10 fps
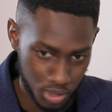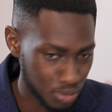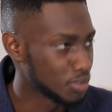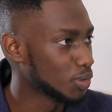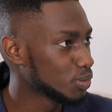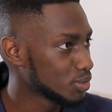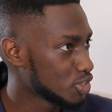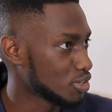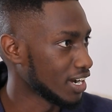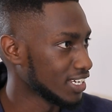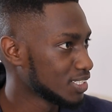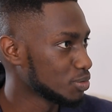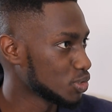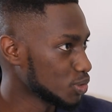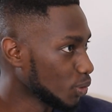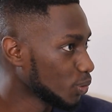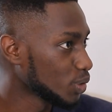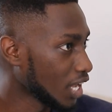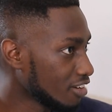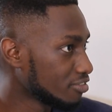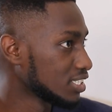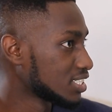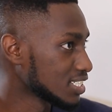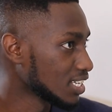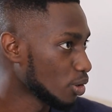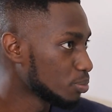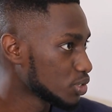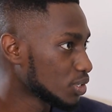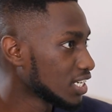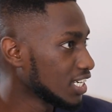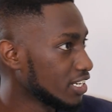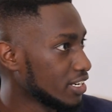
We should all try it. We should all have it as an option in